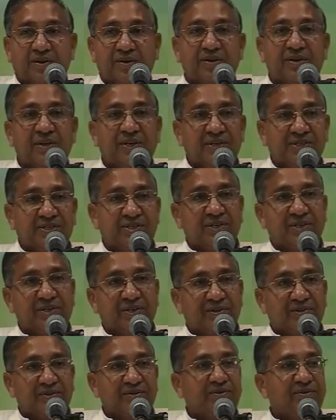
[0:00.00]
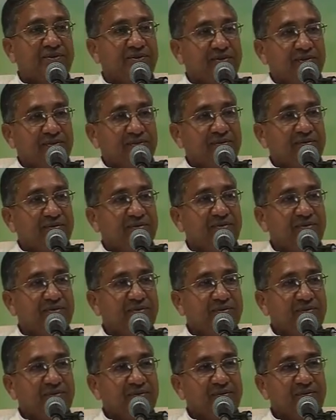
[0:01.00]
nature
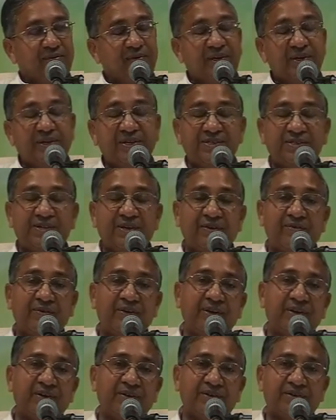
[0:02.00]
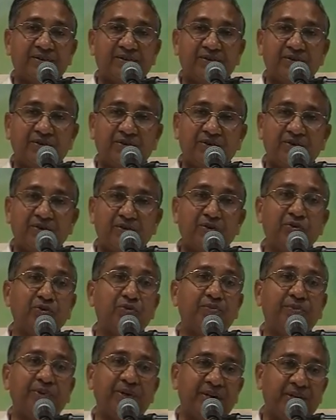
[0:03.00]
word is having
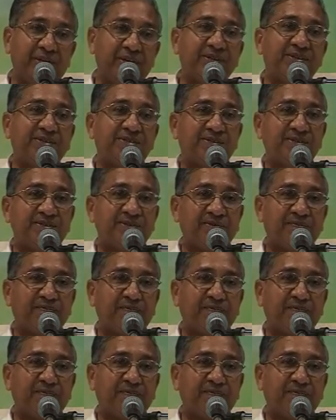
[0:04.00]
two meanings.